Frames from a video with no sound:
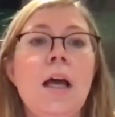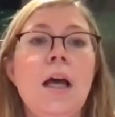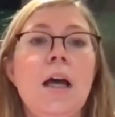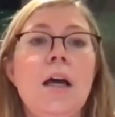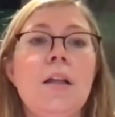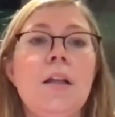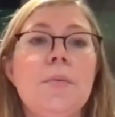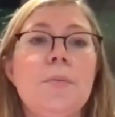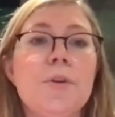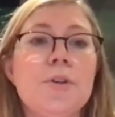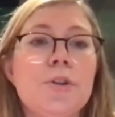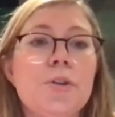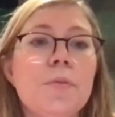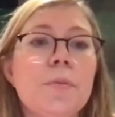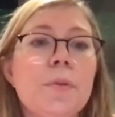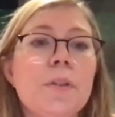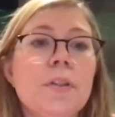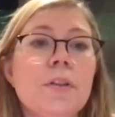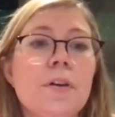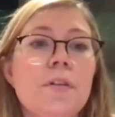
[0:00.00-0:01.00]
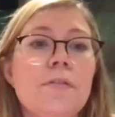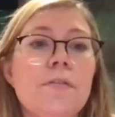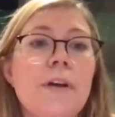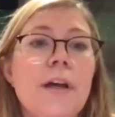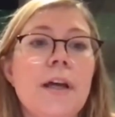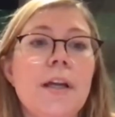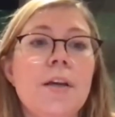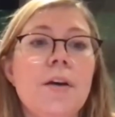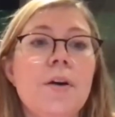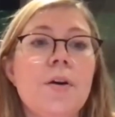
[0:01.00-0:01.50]
The measurement of
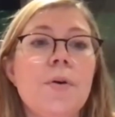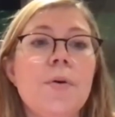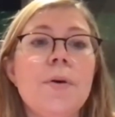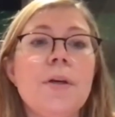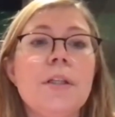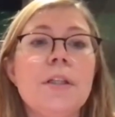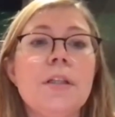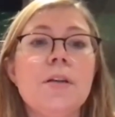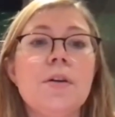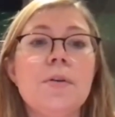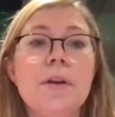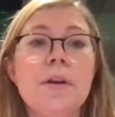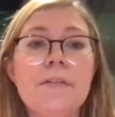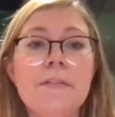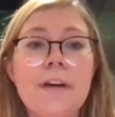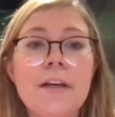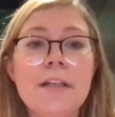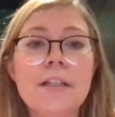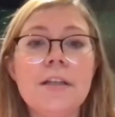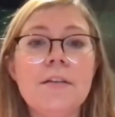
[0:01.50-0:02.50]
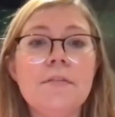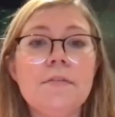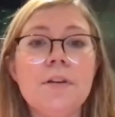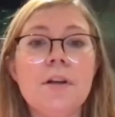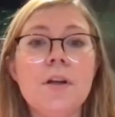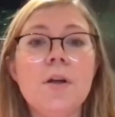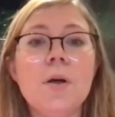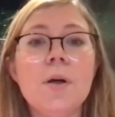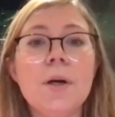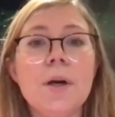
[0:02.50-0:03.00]
NO is low invasive,
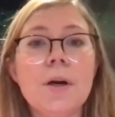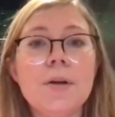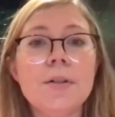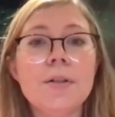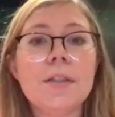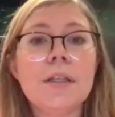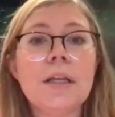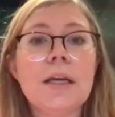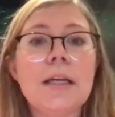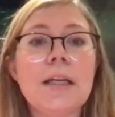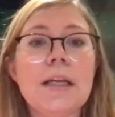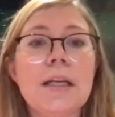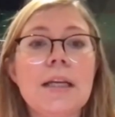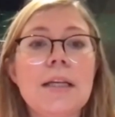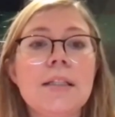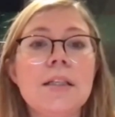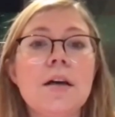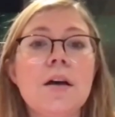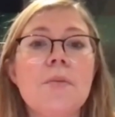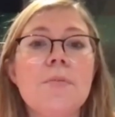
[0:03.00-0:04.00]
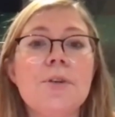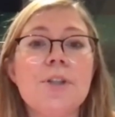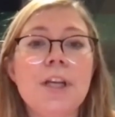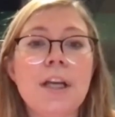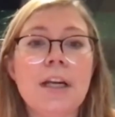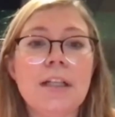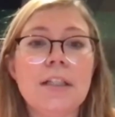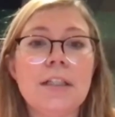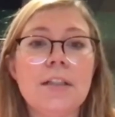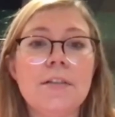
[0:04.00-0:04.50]
low cost, and is
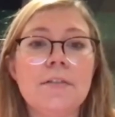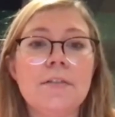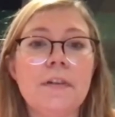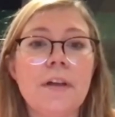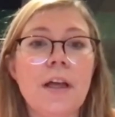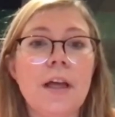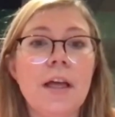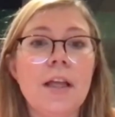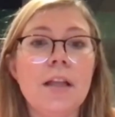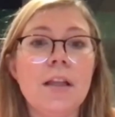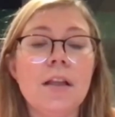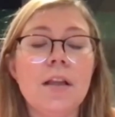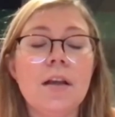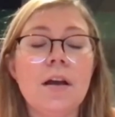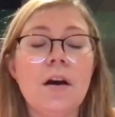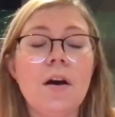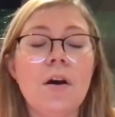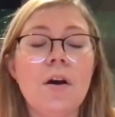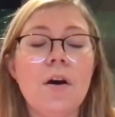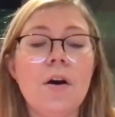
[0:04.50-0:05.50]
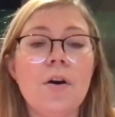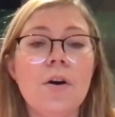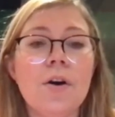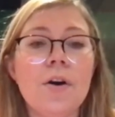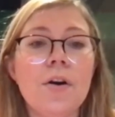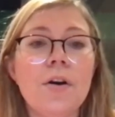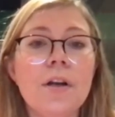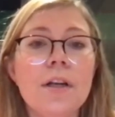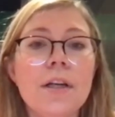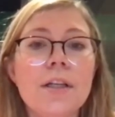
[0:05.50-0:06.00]
objective. And our
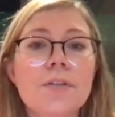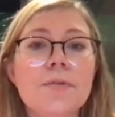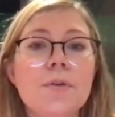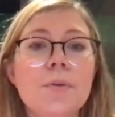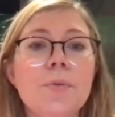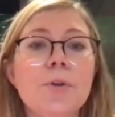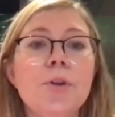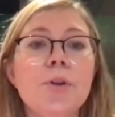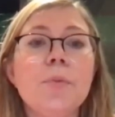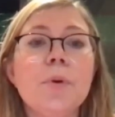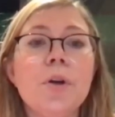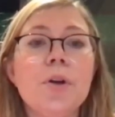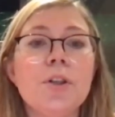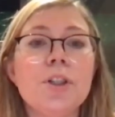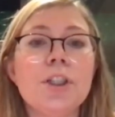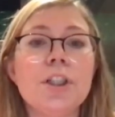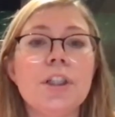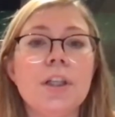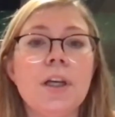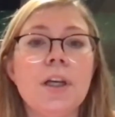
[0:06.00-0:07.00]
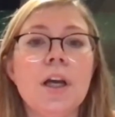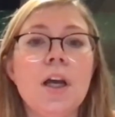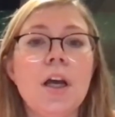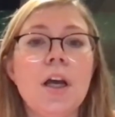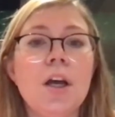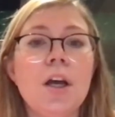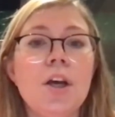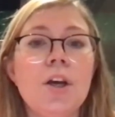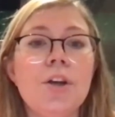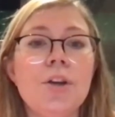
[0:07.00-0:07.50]
colleagues from pneumology
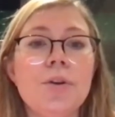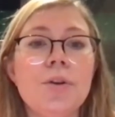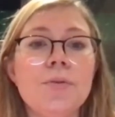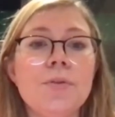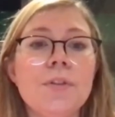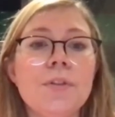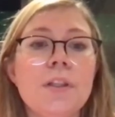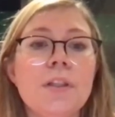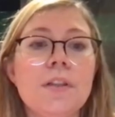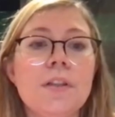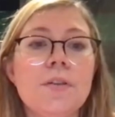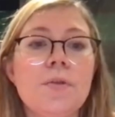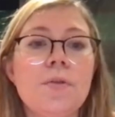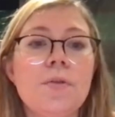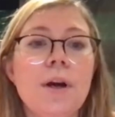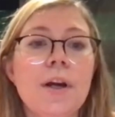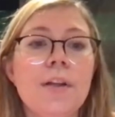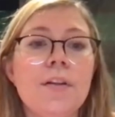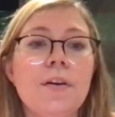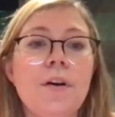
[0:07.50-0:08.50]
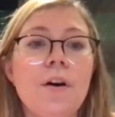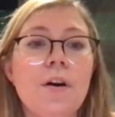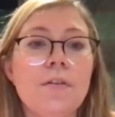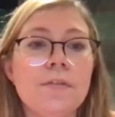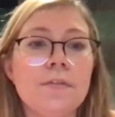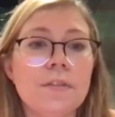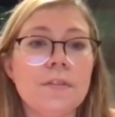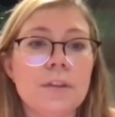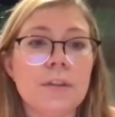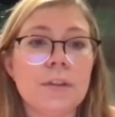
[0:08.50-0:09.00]
use it quite
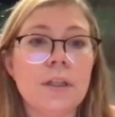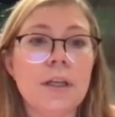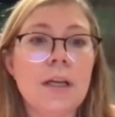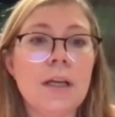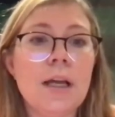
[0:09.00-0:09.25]
often.